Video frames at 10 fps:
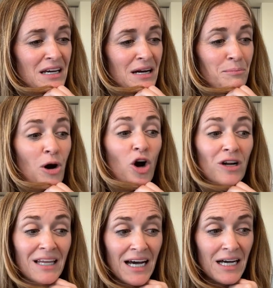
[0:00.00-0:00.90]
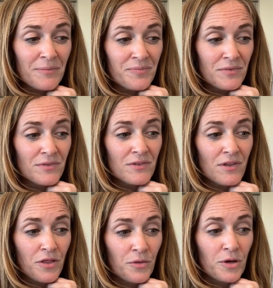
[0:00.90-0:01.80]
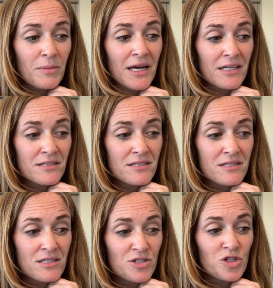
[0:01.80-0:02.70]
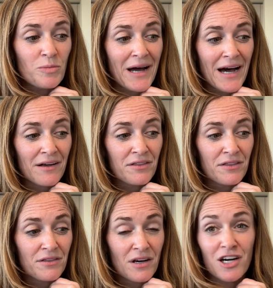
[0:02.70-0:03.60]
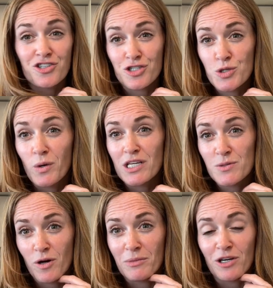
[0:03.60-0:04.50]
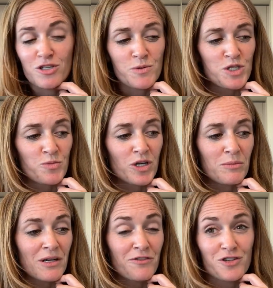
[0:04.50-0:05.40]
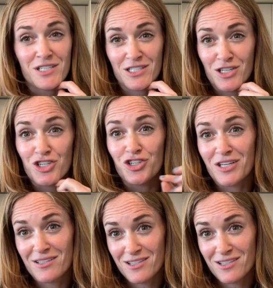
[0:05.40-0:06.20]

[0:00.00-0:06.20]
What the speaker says: Parla, 3 beds, 2 bath, 120 square meters, which is pretty big for 600.